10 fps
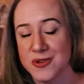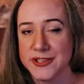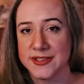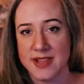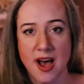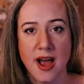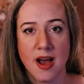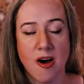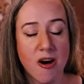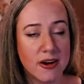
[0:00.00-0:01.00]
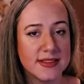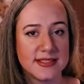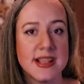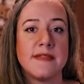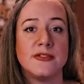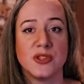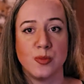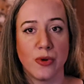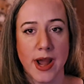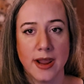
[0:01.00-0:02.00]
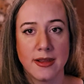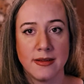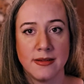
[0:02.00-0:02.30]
which is the hardest level to break.